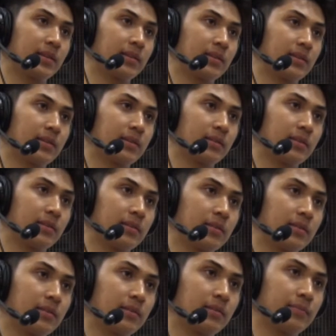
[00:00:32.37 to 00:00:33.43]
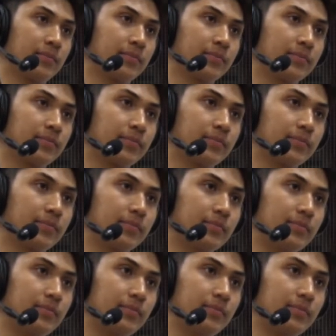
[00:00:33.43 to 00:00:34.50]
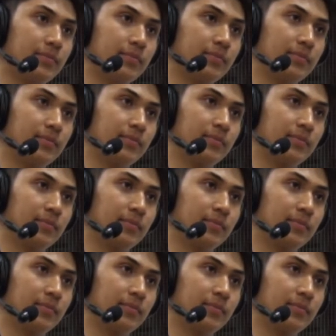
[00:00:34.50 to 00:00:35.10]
[no speech]